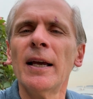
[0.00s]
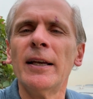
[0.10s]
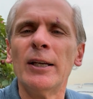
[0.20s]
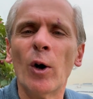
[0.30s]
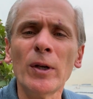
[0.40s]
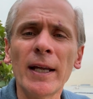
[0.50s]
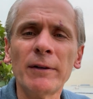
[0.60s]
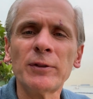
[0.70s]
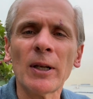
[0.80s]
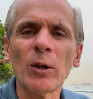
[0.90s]
You only
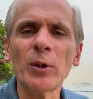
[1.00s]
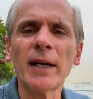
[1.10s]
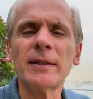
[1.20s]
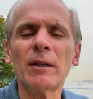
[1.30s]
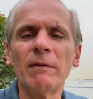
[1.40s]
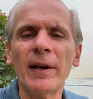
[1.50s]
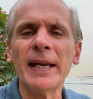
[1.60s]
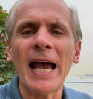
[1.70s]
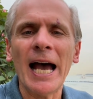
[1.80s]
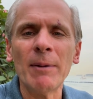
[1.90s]
have to look at the way
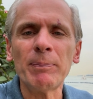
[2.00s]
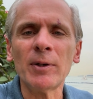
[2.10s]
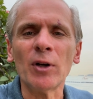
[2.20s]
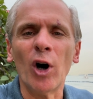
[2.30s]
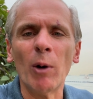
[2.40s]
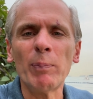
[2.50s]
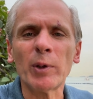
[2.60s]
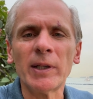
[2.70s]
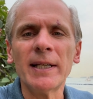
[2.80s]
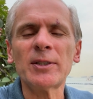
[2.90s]
Apple
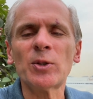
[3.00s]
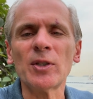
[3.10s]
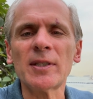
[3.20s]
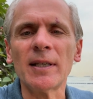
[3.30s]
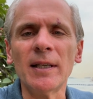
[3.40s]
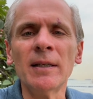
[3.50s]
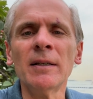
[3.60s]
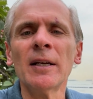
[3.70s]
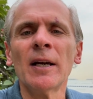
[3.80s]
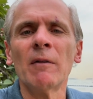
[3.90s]
operates to see
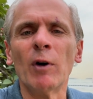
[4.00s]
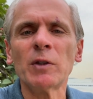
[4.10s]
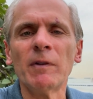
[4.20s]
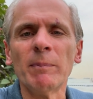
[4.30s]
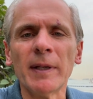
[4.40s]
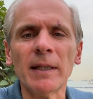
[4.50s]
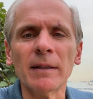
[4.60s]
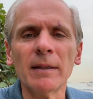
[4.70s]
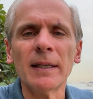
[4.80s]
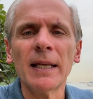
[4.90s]
what we mean.
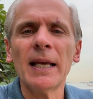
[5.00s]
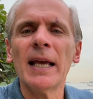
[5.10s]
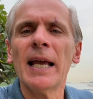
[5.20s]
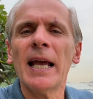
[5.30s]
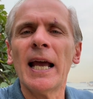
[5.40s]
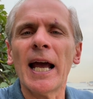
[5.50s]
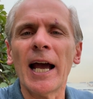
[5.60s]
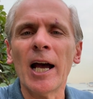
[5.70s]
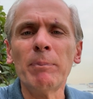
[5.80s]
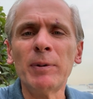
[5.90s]

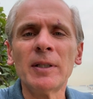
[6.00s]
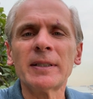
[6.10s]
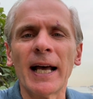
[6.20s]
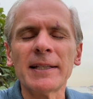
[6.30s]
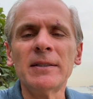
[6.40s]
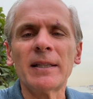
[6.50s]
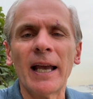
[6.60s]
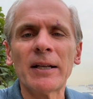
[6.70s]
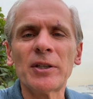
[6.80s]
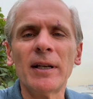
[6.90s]
Apple doesn't
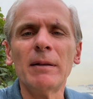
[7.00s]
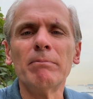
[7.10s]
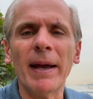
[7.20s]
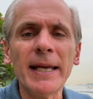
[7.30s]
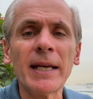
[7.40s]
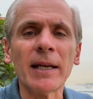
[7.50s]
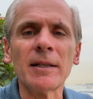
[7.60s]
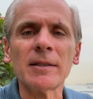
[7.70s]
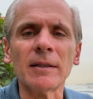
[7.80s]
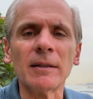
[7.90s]
actually make
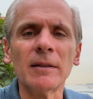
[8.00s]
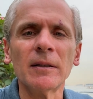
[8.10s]
anything.